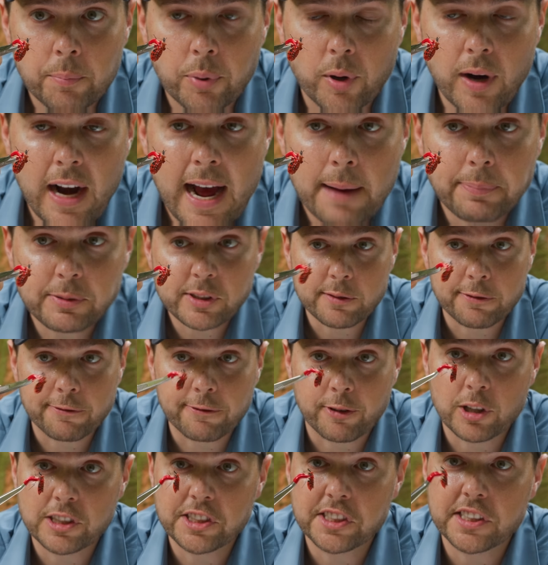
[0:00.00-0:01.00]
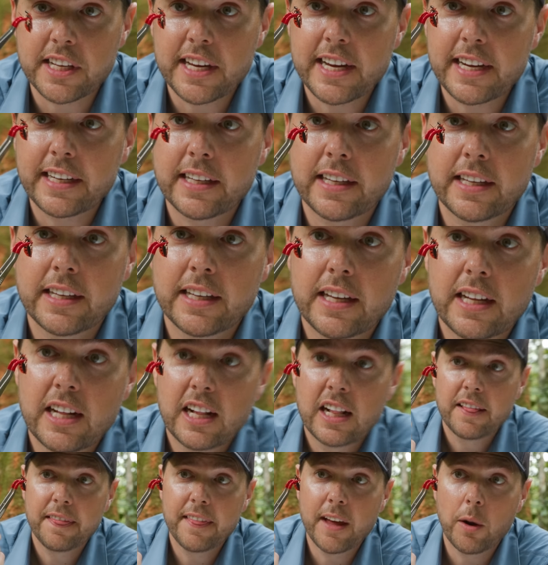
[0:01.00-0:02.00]
Perhaps the first thing
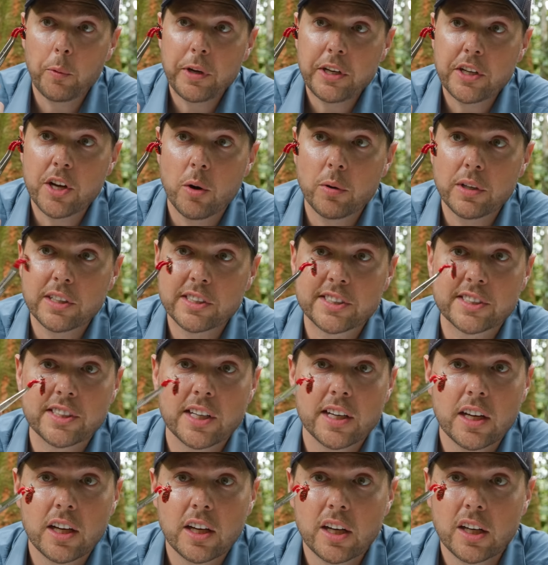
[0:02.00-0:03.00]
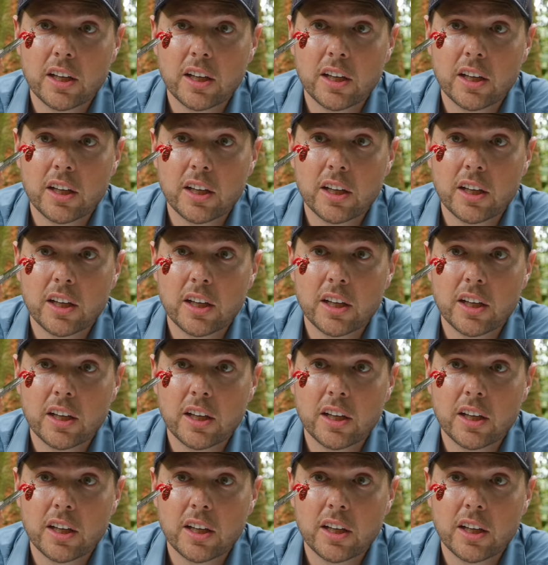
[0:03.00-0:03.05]
that we notice